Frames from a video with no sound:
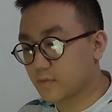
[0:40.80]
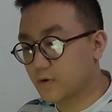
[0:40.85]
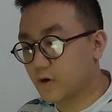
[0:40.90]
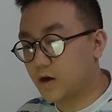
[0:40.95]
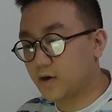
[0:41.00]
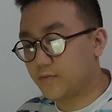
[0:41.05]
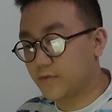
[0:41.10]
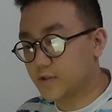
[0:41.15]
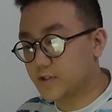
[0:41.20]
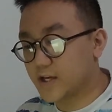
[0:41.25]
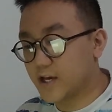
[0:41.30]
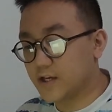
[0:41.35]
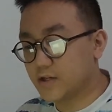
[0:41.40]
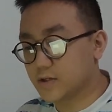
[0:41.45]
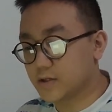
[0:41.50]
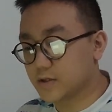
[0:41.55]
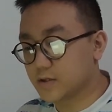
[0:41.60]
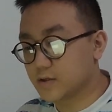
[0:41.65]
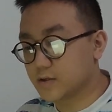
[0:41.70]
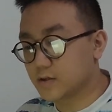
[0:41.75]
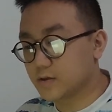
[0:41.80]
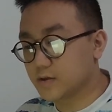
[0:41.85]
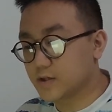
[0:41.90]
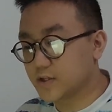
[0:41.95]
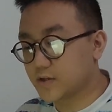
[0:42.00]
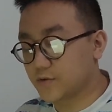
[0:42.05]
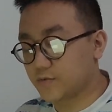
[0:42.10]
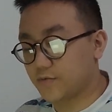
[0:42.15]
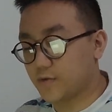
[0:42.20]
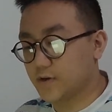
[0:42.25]
Advantages,
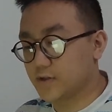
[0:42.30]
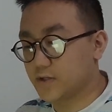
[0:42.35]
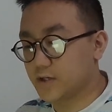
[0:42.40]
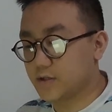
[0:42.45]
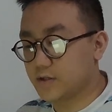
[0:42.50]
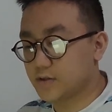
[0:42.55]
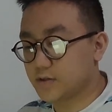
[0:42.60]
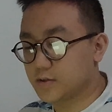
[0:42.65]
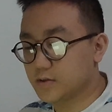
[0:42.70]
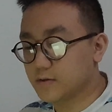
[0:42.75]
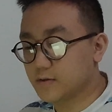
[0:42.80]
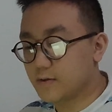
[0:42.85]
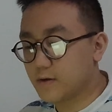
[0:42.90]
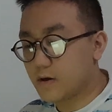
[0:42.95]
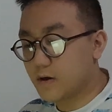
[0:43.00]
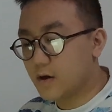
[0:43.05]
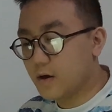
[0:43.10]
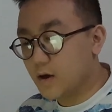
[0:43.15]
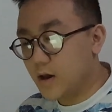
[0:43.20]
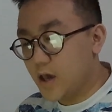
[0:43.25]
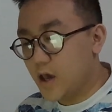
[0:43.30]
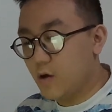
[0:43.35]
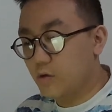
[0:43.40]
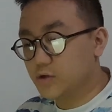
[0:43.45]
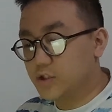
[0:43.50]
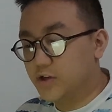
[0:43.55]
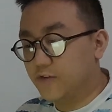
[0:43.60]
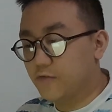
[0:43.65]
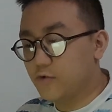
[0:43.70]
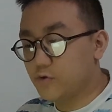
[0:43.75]
disadvantages. It
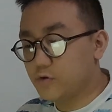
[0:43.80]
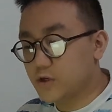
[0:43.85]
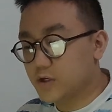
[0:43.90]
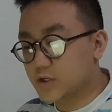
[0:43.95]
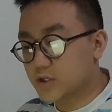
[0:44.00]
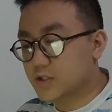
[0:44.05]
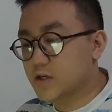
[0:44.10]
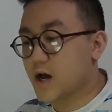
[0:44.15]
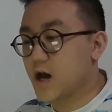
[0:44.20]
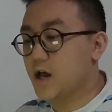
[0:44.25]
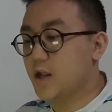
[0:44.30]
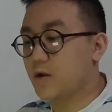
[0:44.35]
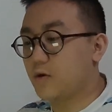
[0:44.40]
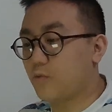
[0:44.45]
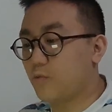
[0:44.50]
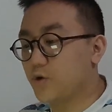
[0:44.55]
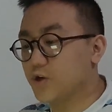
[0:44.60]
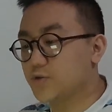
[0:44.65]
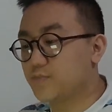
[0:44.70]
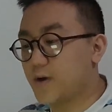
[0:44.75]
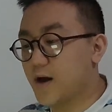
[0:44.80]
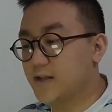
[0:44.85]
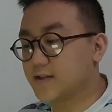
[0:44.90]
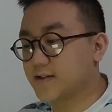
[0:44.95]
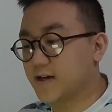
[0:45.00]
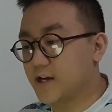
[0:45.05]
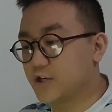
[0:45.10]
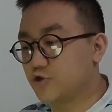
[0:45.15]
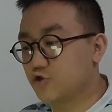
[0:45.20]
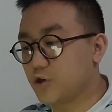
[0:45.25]
was difficult to decide which
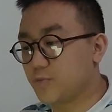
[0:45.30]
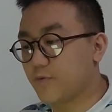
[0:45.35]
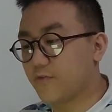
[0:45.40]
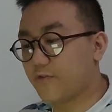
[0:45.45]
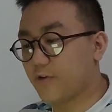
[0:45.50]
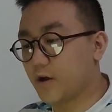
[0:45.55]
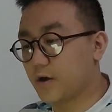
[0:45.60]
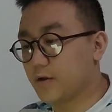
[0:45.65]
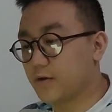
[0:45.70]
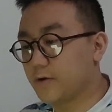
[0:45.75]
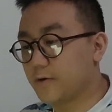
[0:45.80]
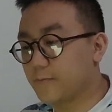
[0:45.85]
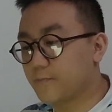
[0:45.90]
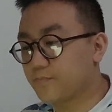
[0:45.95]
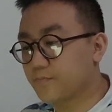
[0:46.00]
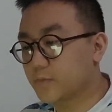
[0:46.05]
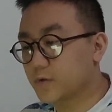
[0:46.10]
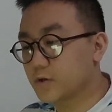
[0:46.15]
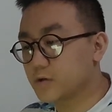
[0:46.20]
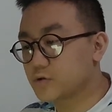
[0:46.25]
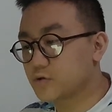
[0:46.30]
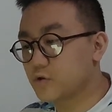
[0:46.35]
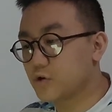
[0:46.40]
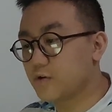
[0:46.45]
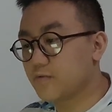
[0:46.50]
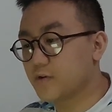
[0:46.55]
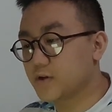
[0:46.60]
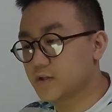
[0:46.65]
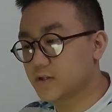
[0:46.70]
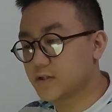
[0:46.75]
mindset I truly preferred, so the
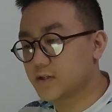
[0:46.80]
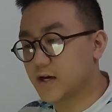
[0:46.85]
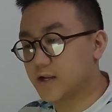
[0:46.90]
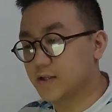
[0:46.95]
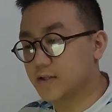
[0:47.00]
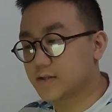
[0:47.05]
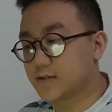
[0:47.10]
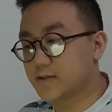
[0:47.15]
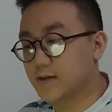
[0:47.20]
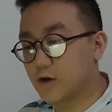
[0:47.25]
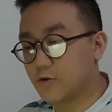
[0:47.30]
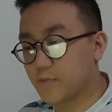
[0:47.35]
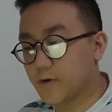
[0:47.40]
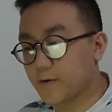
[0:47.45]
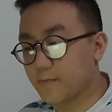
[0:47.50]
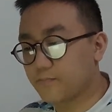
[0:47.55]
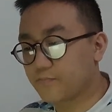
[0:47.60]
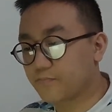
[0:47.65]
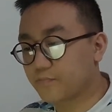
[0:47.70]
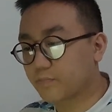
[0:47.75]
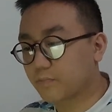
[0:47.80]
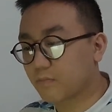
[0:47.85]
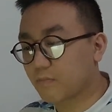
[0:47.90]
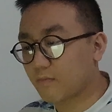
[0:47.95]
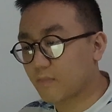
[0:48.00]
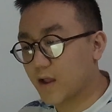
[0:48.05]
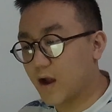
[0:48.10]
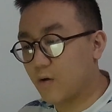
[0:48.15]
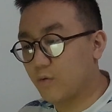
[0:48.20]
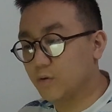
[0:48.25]
universe decided to tell me.
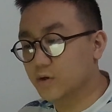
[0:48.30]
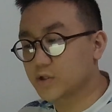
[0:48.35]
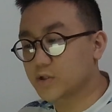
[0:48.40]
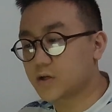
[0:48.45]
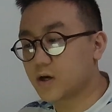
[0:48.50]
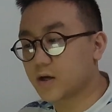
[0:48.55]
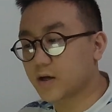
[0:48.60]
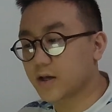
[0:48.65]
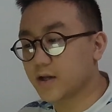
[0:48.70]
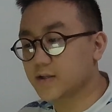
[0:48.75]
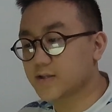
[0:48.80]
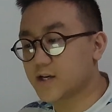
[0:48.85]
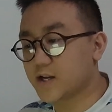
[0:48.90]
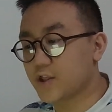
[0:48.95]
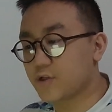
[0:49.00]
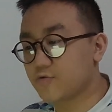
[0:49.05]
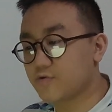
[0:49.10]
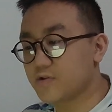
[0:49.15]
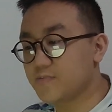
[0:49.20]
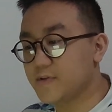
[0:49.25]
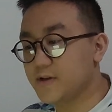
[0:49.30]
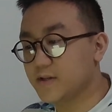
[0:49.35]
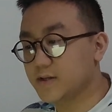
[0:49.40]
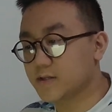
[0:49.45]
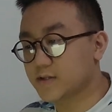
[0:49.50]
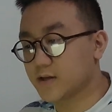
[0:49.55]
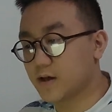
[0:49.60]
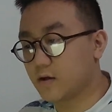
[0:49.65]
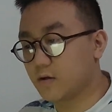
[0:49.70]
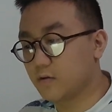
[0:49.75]
I was stuck inside a 3 meter
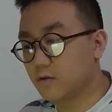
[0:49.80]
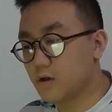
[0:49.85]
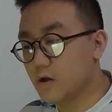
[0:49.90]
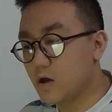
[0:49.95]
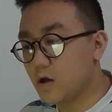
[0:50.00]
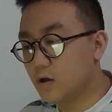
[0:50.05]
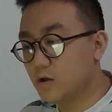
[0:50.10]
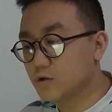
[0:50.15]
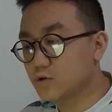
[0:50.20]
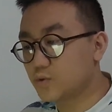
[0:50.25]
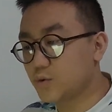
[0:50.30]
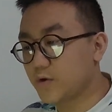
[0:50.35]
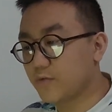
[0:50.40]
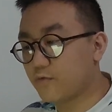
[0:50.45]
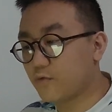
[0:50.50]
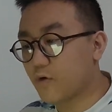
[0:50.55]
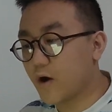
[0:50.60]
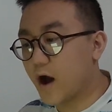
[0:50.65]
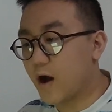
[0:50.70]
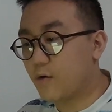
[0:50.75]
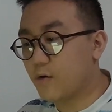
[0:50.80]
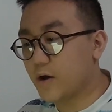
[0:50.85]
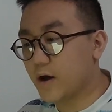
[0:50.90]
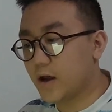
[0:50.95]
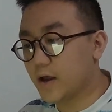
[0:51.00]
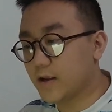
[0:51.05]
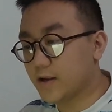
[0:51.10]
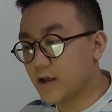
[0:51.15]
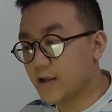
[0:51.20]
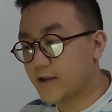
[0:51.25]
cell, 24 hour
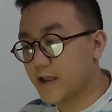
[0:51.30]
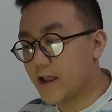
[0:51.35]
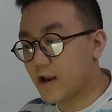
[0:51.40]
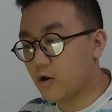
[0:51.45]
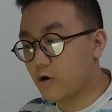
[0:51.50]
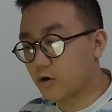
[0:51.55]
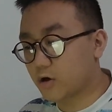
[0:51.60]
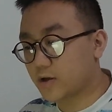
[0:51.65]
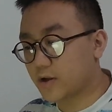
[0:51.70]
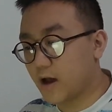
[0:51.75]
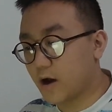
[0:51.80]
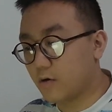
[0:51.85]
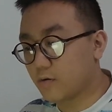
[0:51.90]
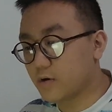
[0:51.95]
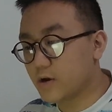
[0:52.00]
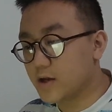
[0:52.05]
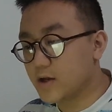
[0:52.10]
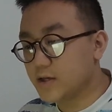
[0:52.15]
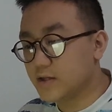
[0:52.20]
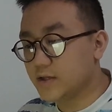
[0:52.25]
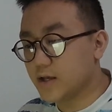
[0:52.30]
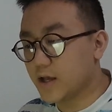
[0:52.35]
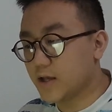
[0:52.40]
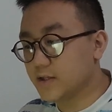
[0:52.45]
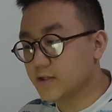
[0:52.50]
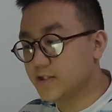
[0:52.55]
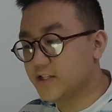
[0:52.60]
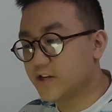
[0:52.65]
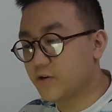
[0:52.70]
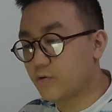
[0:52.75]
a day lockdown,
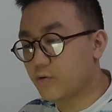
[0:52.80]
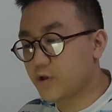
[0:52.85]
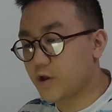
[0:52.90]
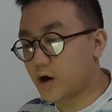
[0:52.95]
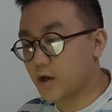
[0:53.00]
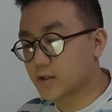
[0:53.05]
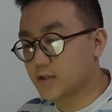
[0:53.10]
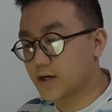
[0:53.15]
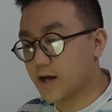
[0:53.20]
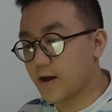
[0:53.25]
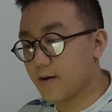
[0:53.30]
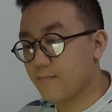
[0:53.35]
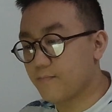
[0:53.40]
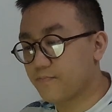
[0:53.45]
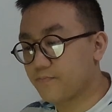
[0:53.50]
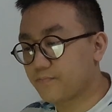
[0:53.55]
zero yard time.